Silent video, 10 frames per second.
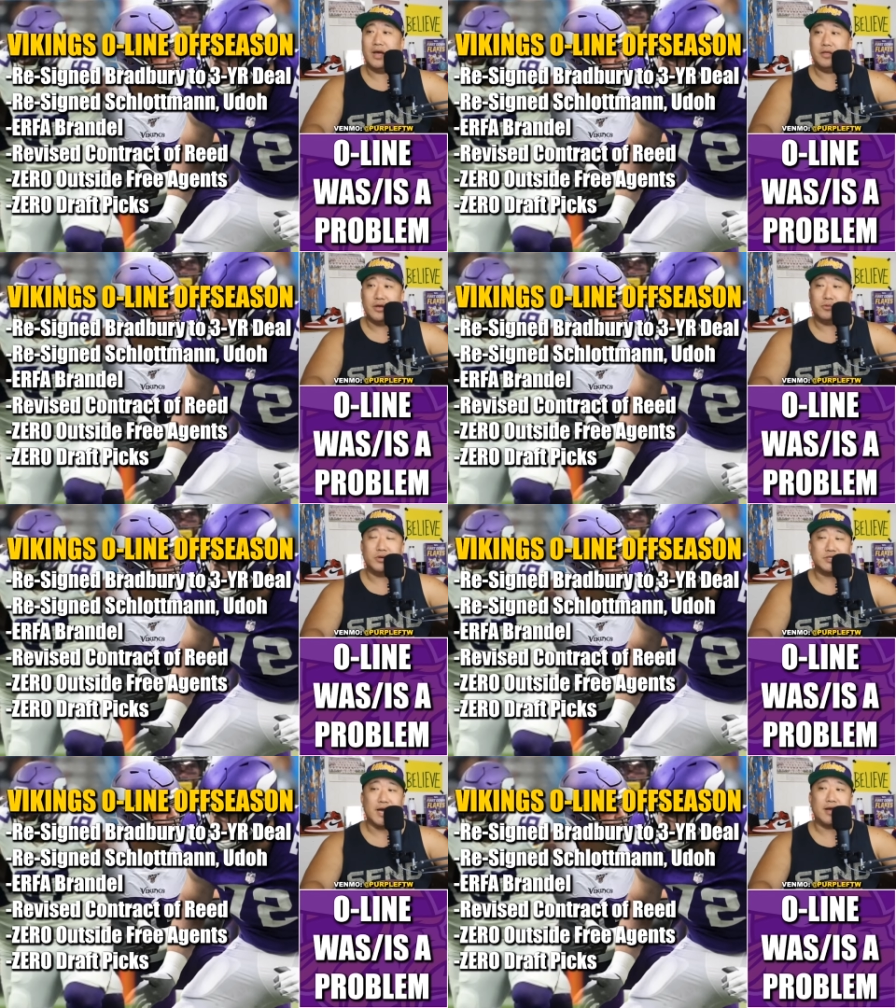Uh, they
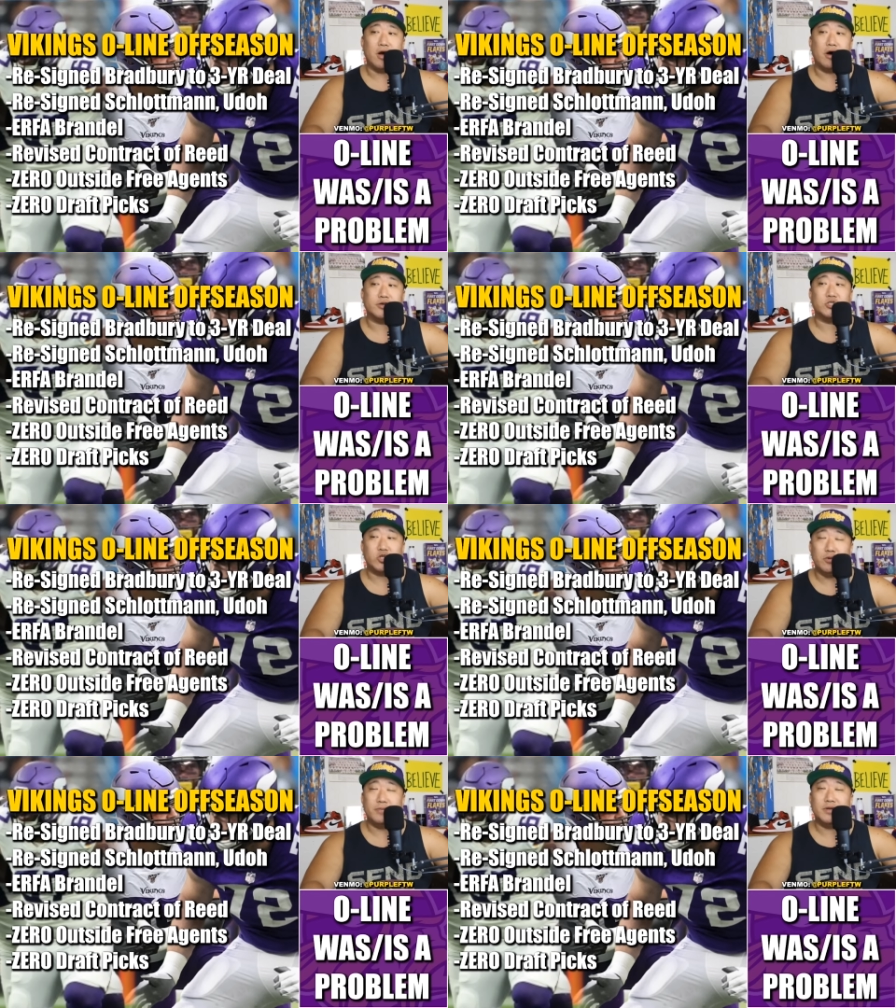re-signed Austin
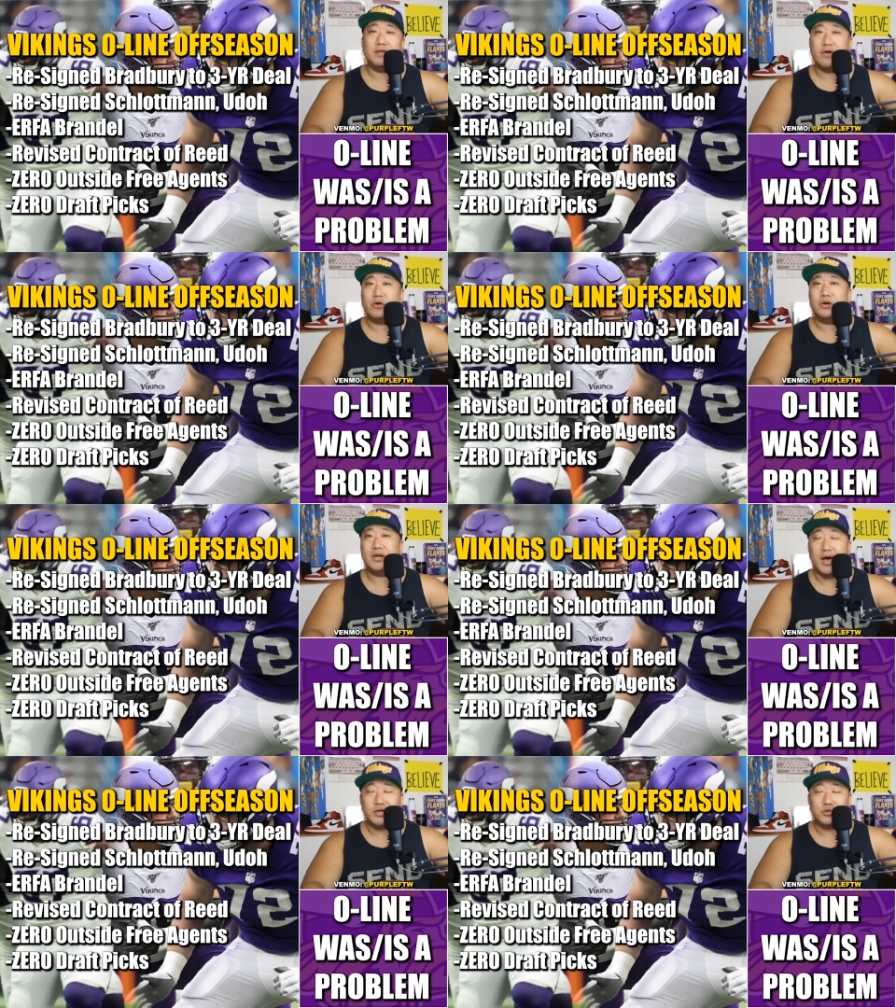Schlottmann, the
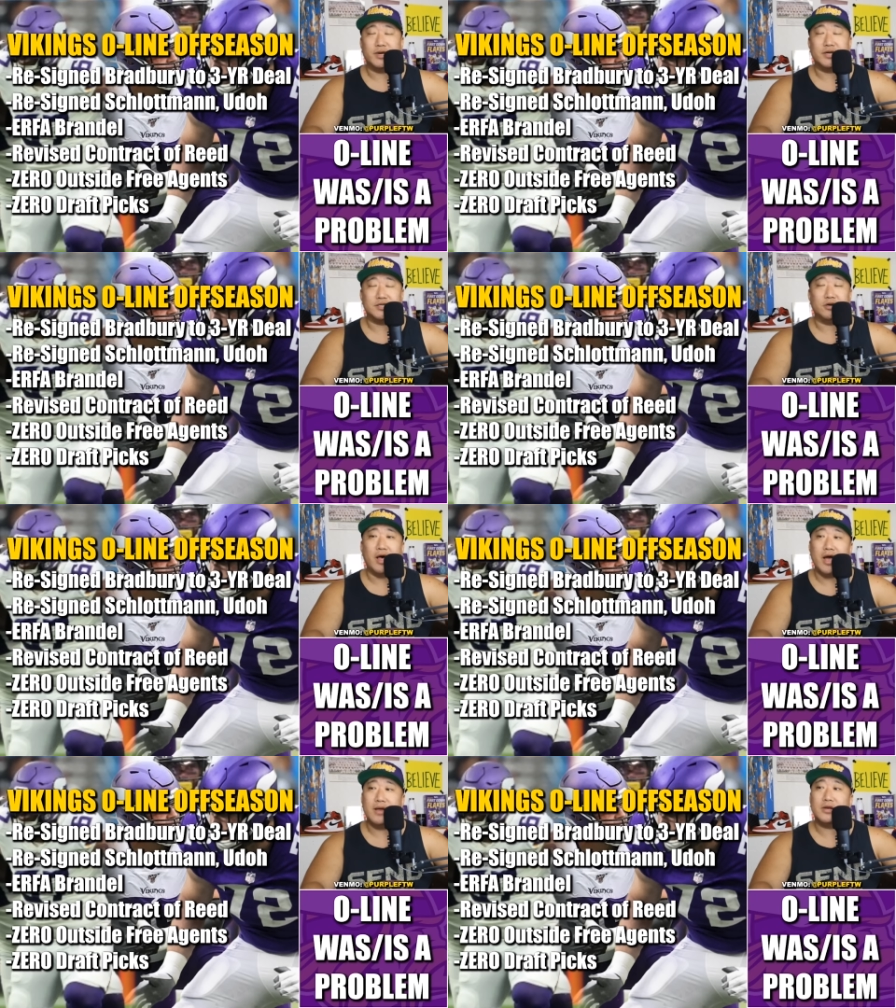veteran uh, swing
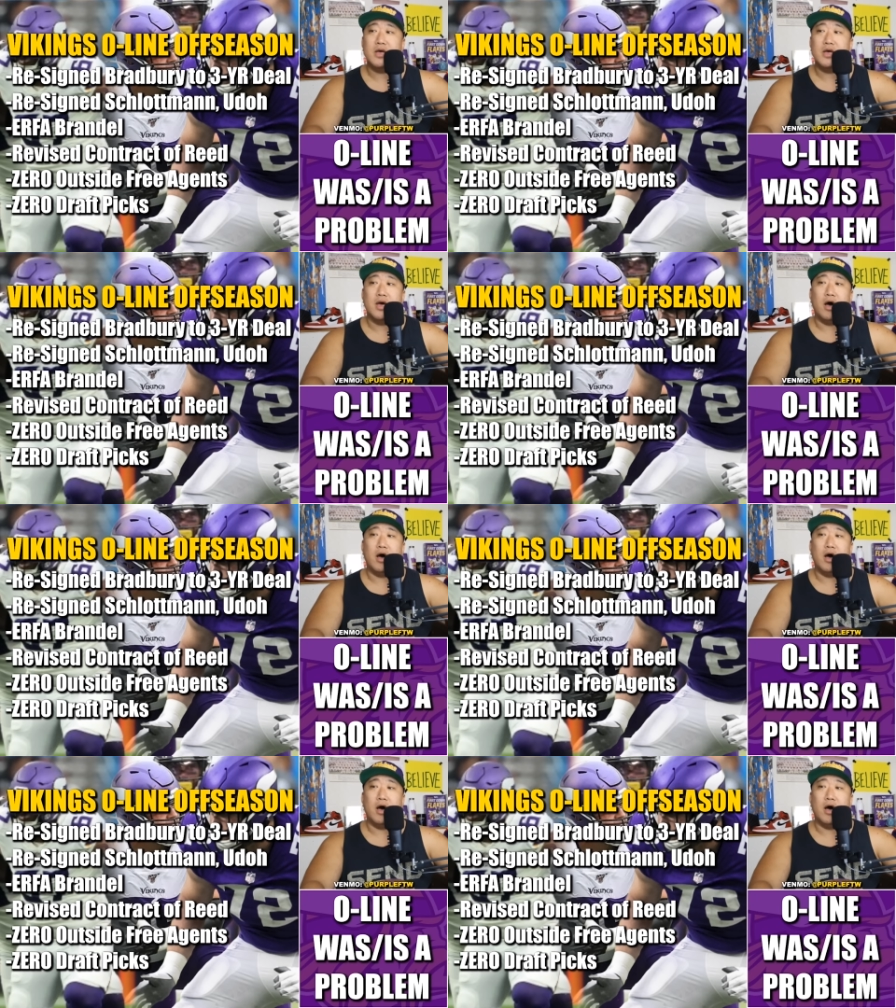interior lineman.